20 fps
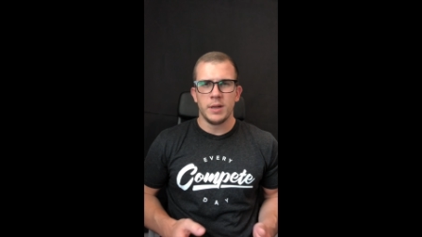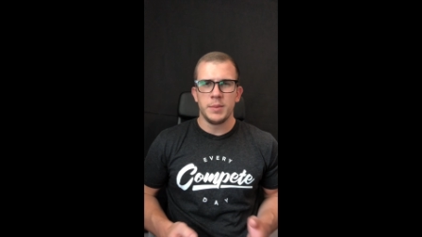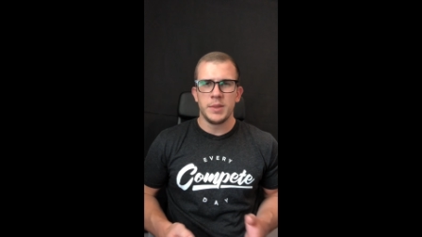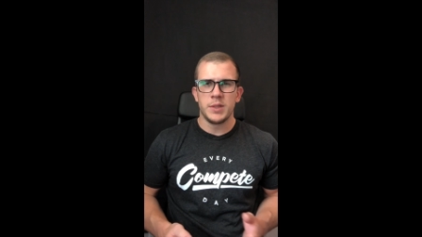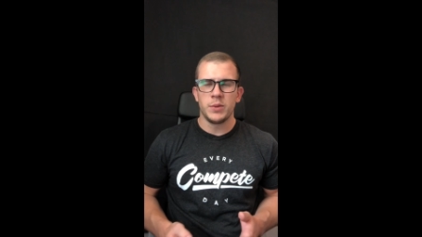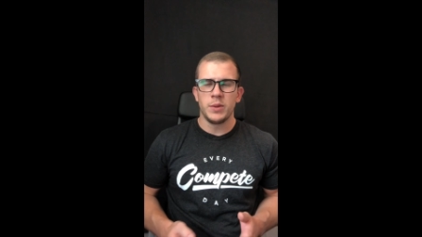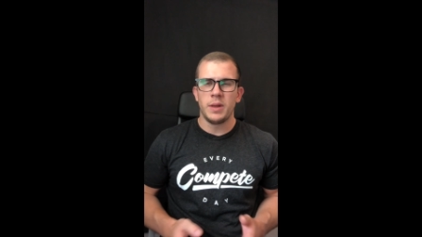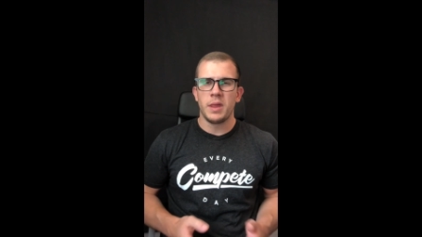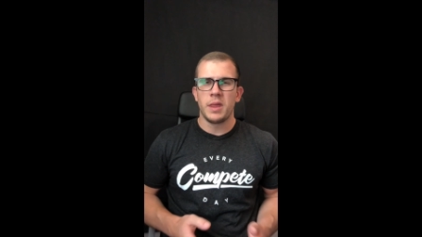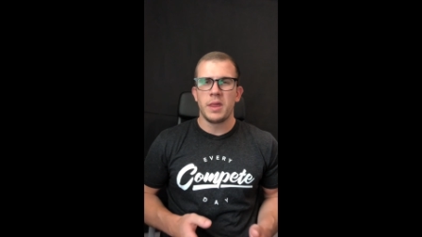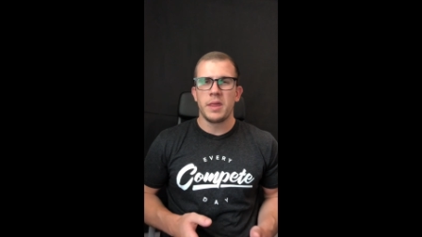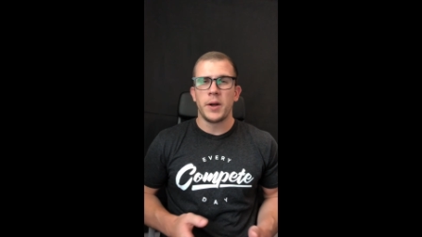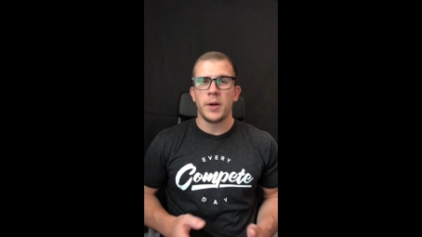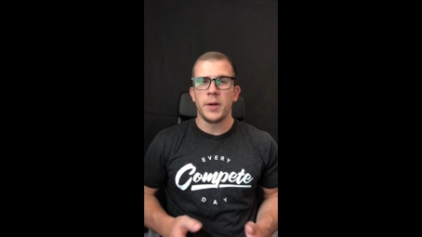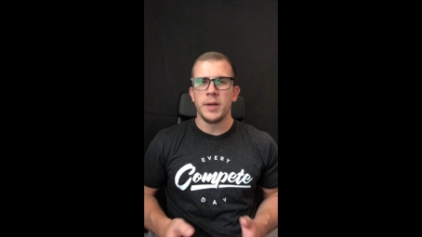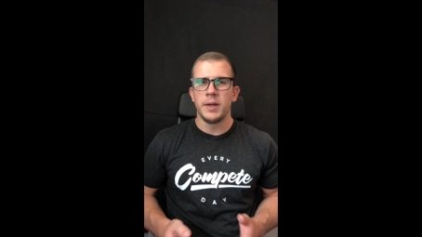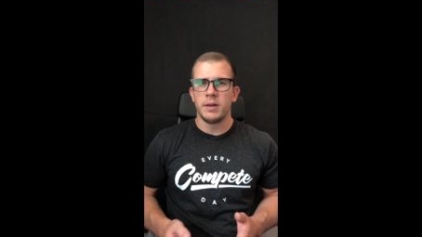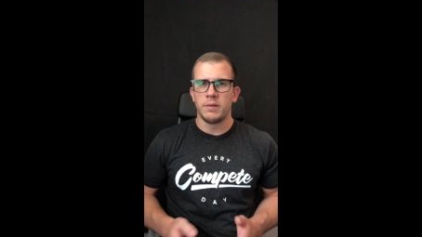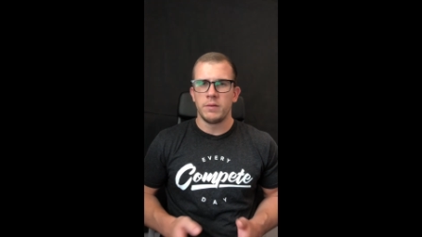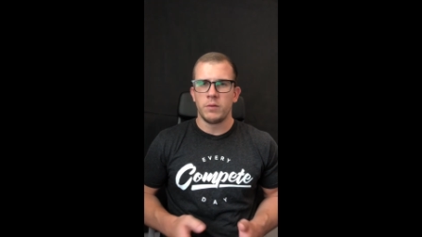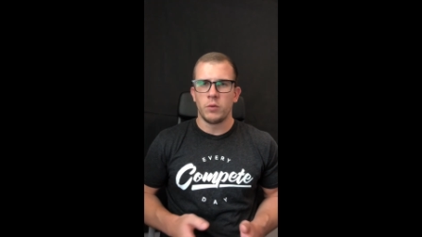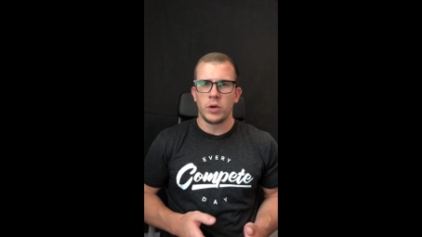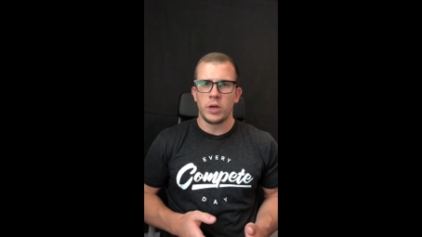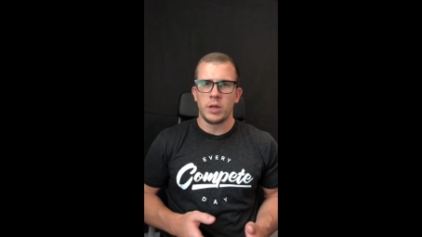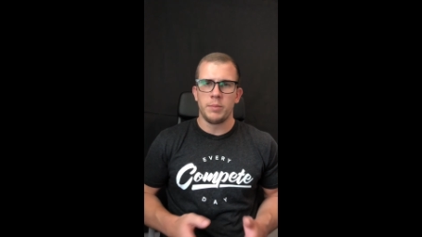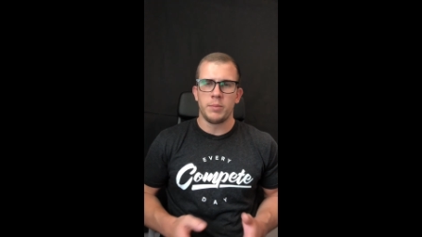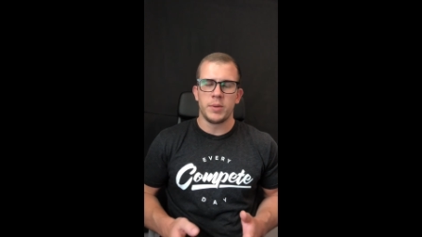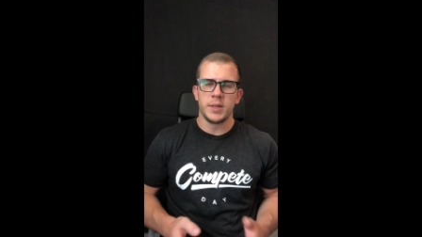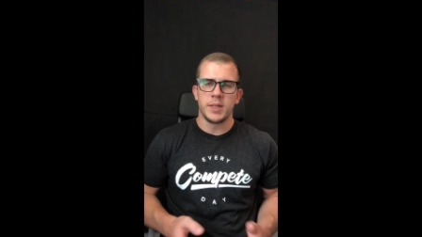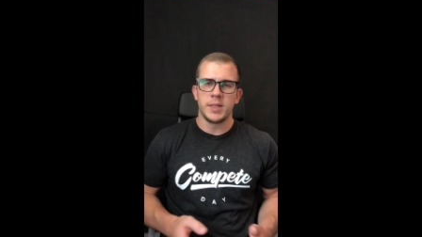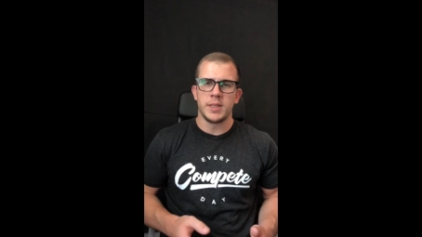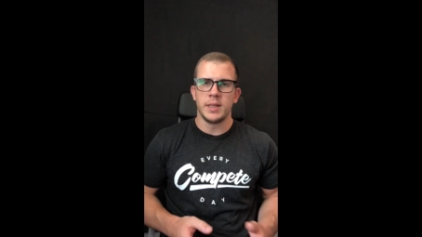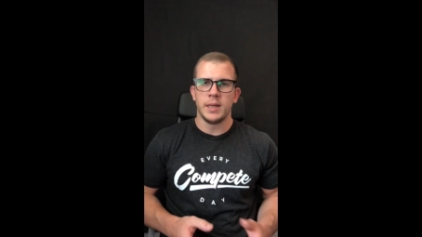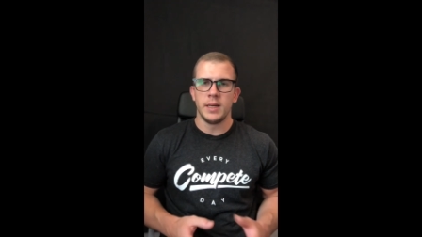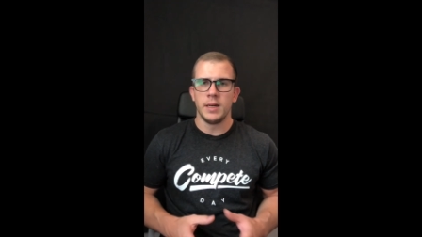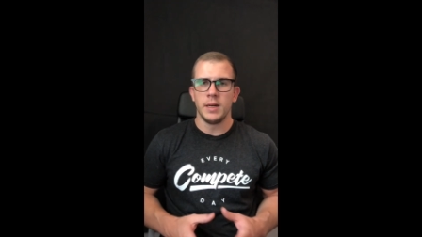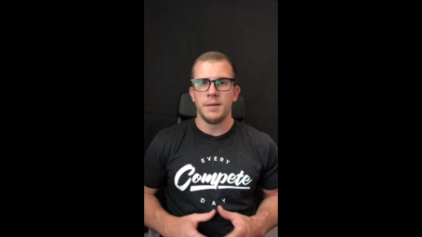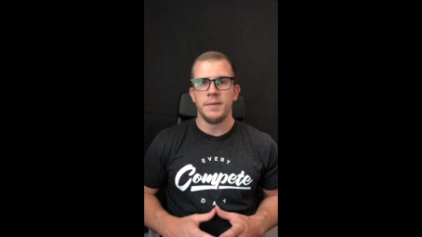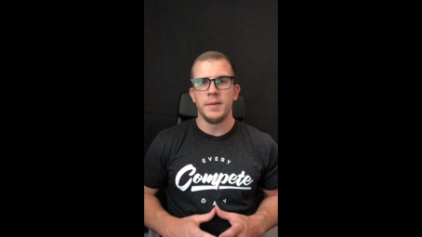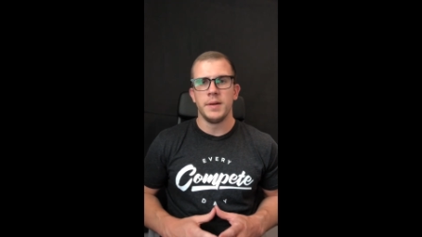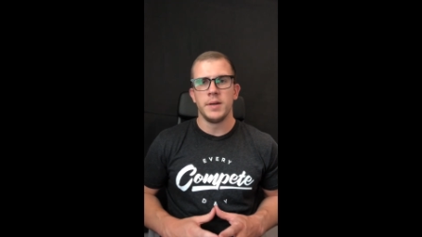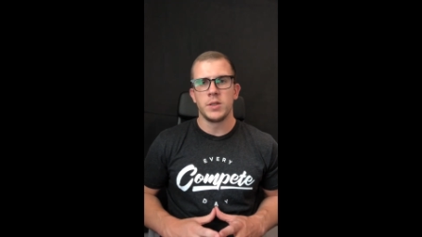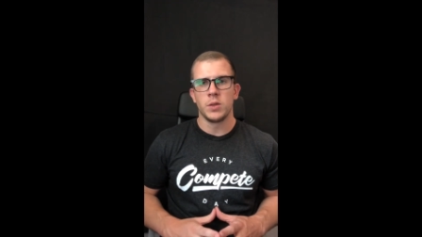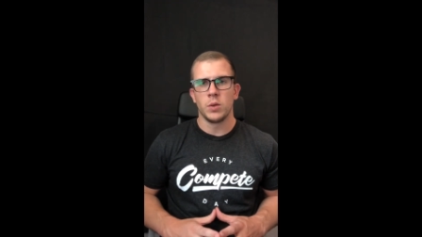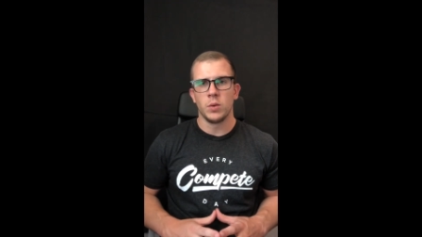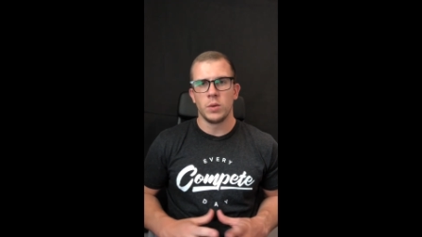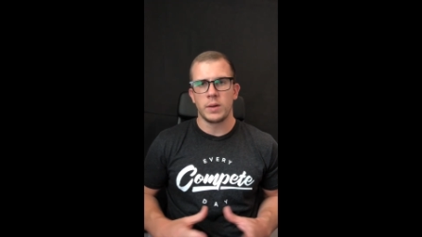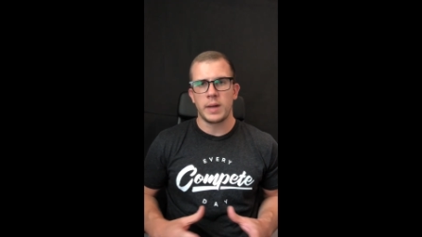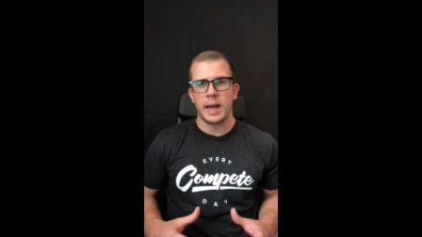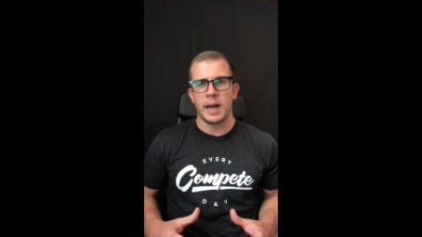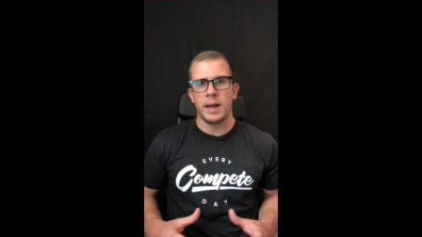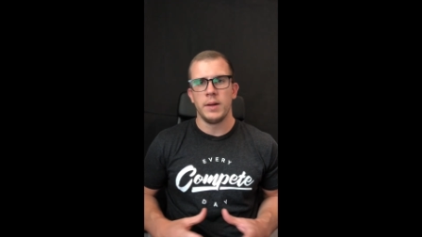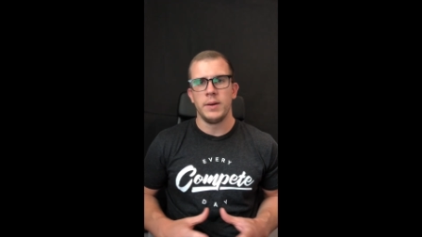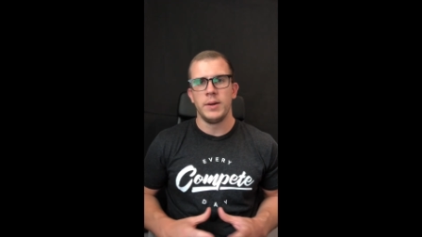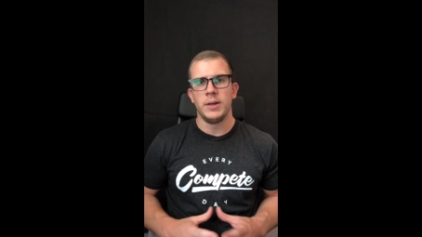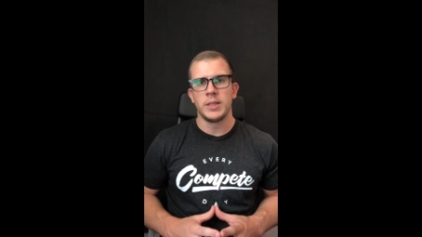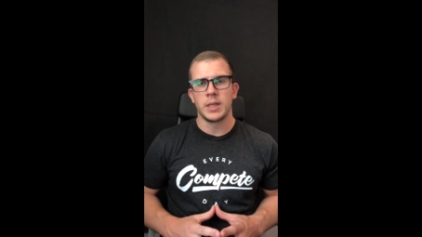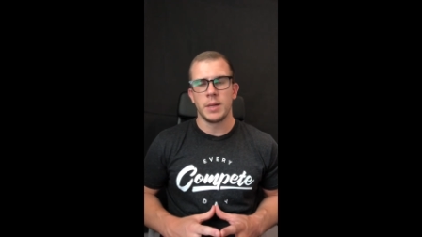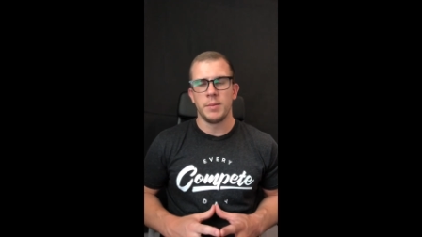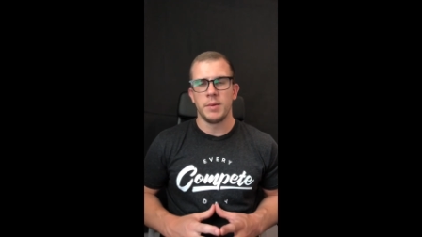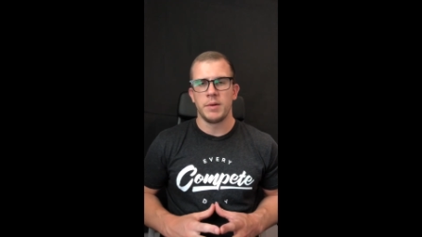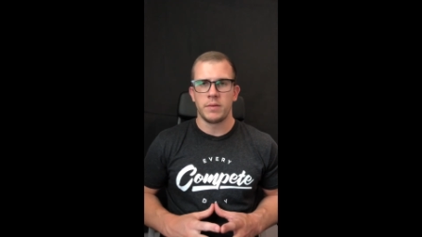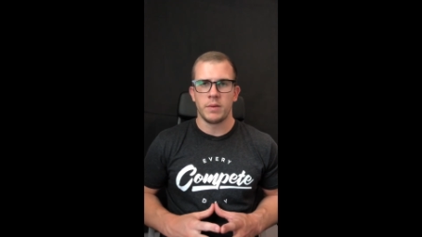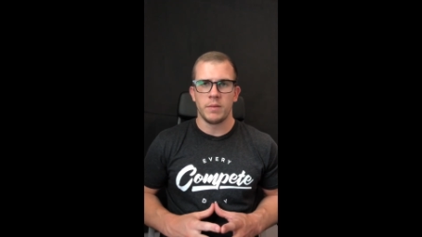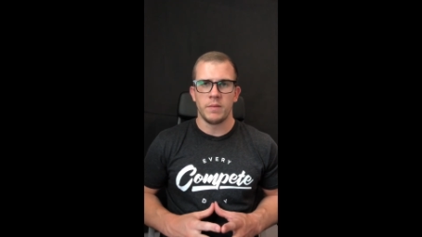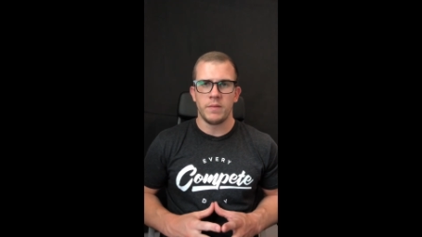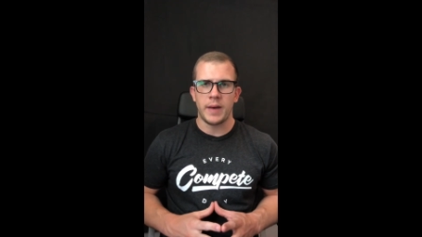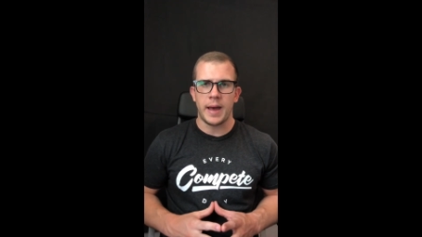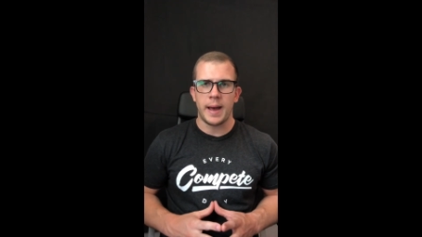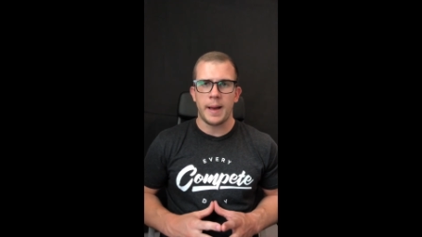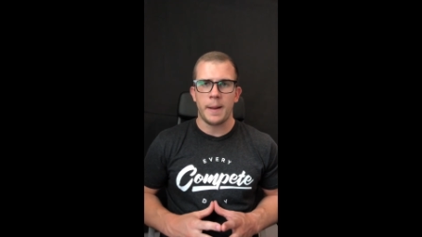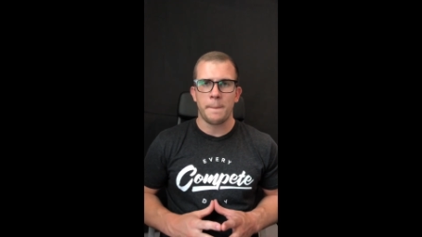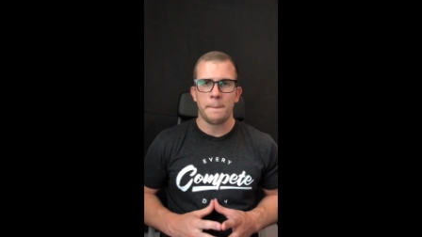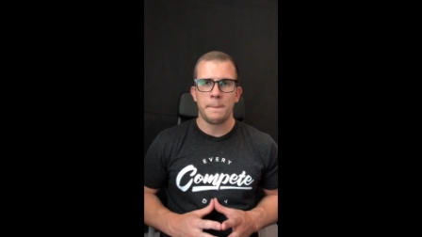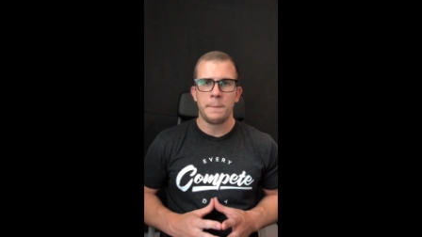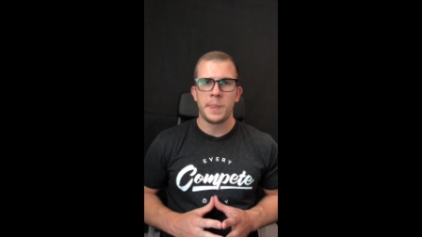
between 30 to 40% of their total calories coming from fat.